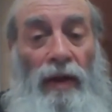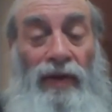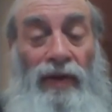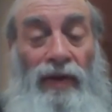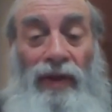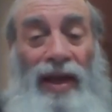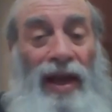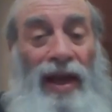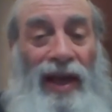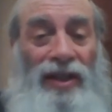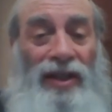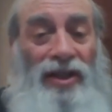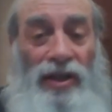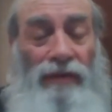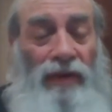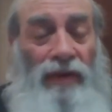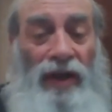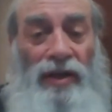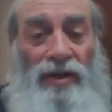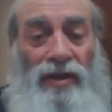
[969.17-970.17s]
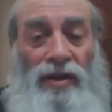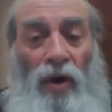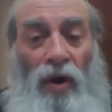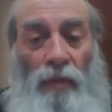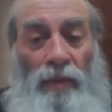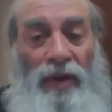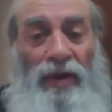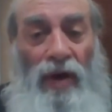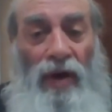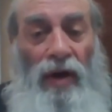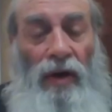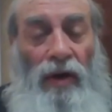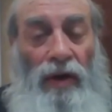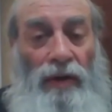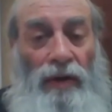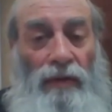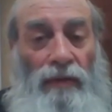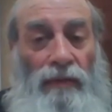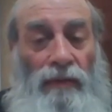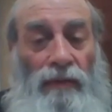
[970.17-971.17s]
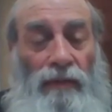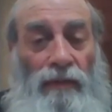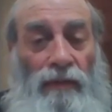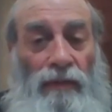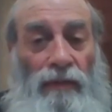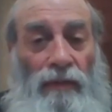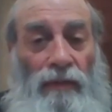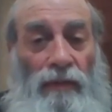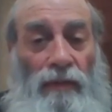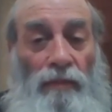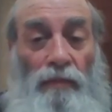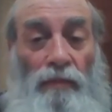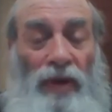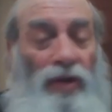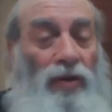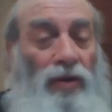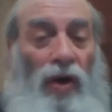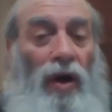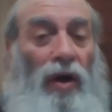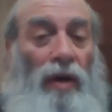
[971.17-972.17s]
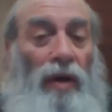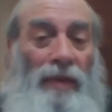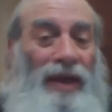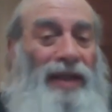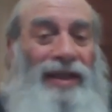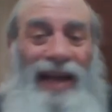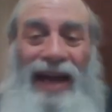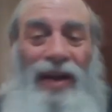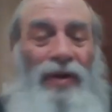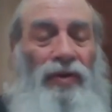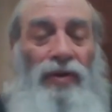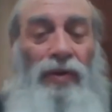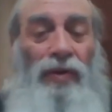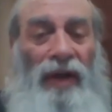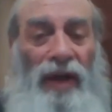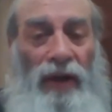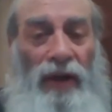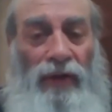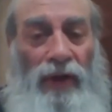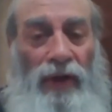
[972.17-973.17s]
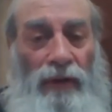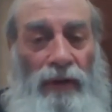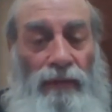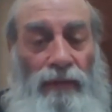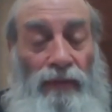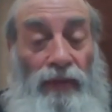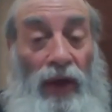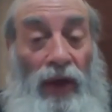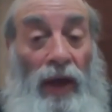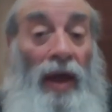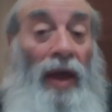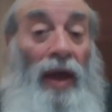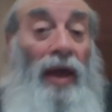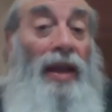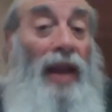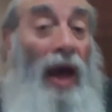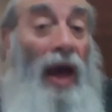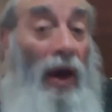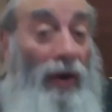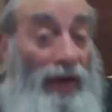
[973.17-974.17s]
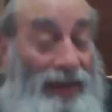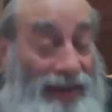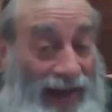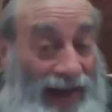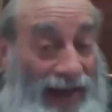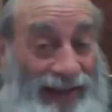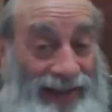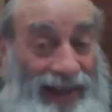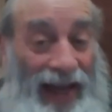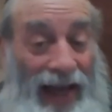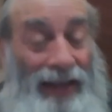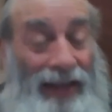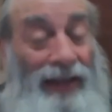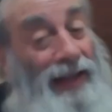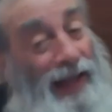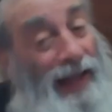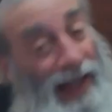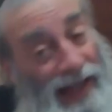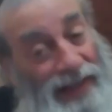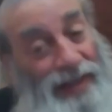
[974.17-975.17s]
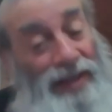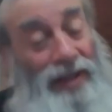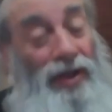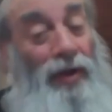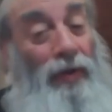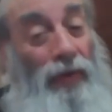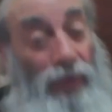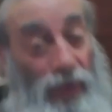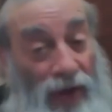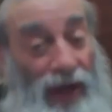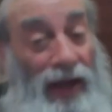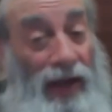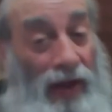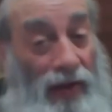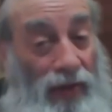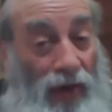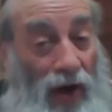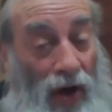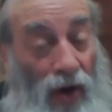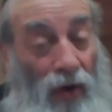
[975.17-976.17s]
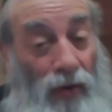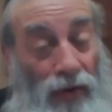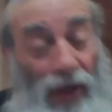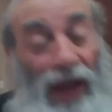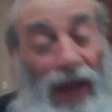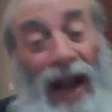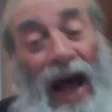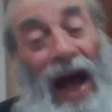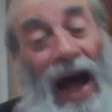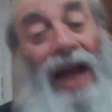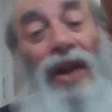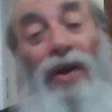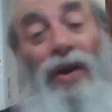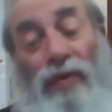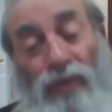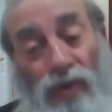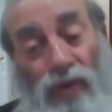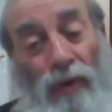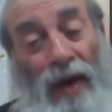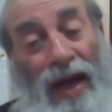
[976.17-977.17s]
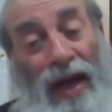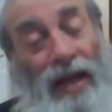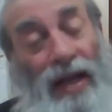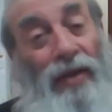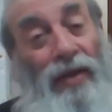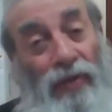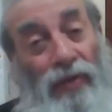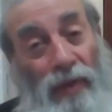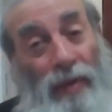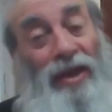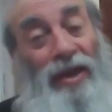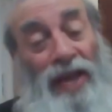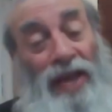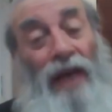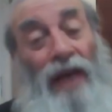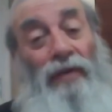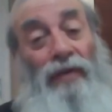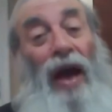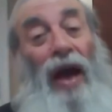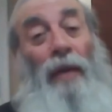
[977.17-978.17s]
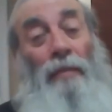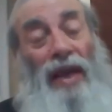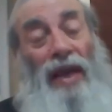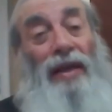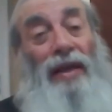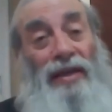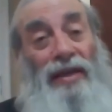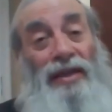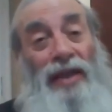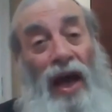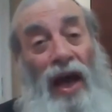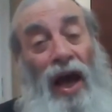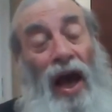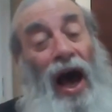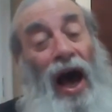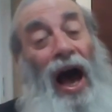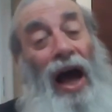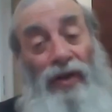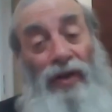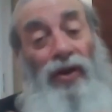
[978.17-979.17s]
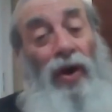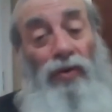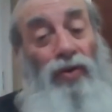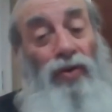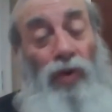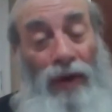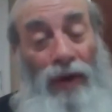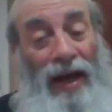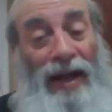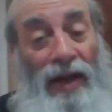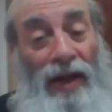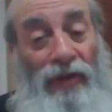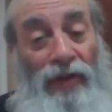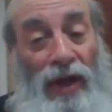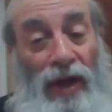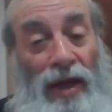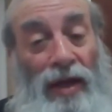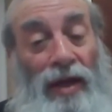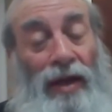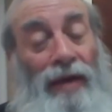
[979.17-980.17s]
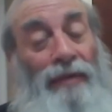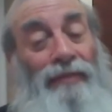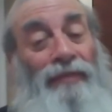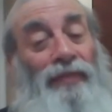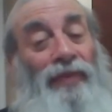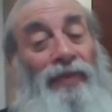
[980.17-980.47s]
The answer is no Bitochen. Bitochen means I don't do anything. Now, as I said, lest you think, though, that I don't do anything means I don't do anything.